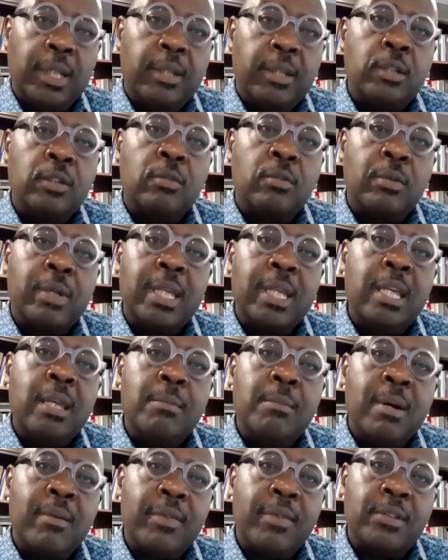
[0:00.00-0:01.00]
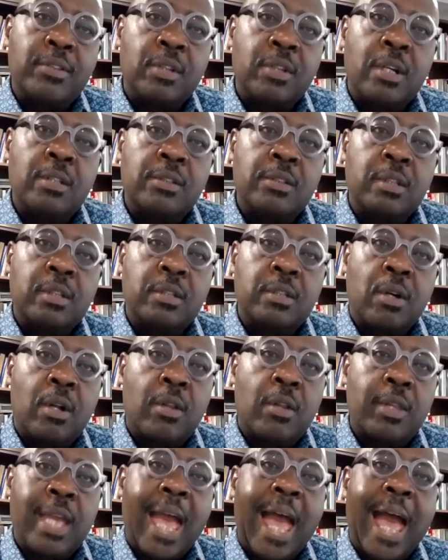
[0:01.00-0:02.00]
dream of the sons and daughters,
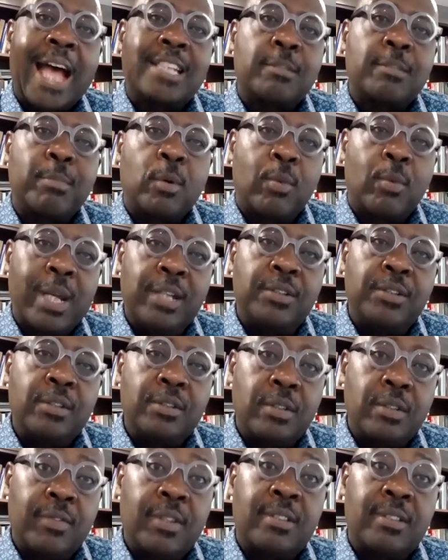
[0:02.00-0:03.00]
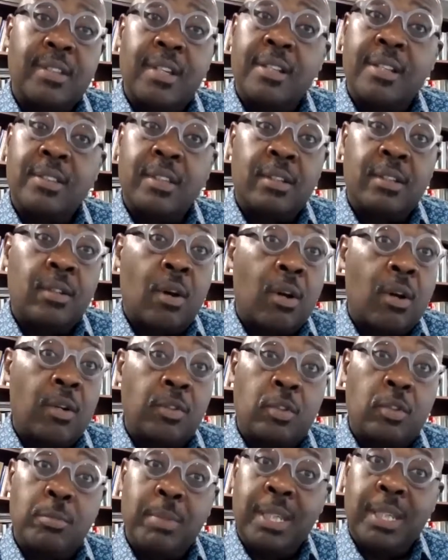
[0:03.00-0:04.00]
the aspirations of the sons and daughters
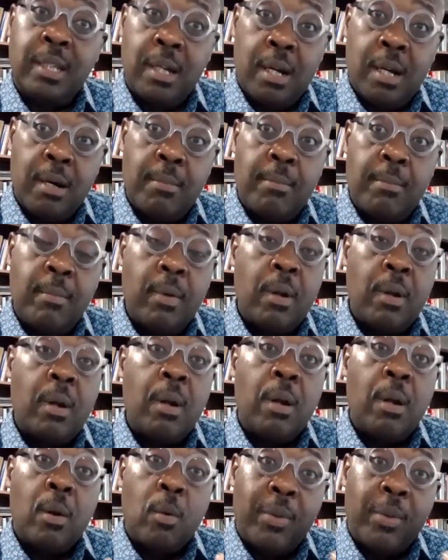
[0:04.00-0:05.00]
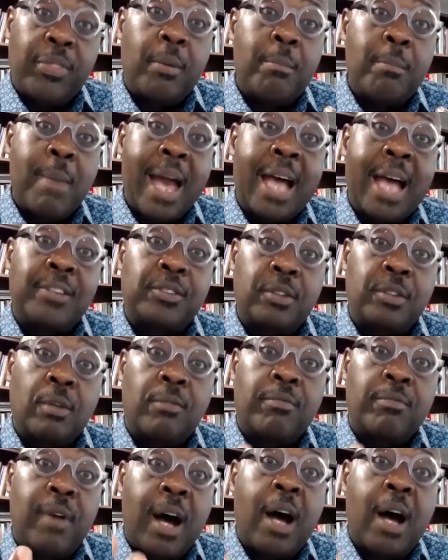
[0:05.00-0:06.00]
to become what the master
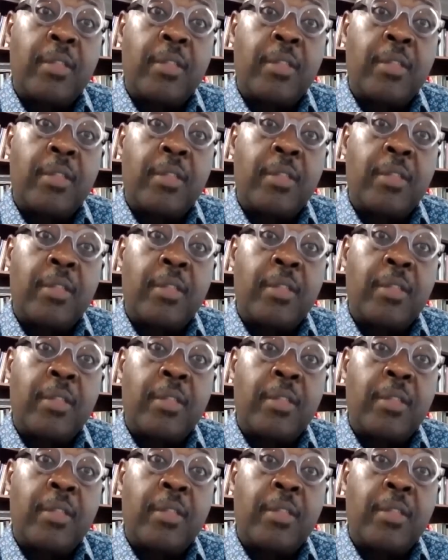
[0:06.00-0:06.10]
father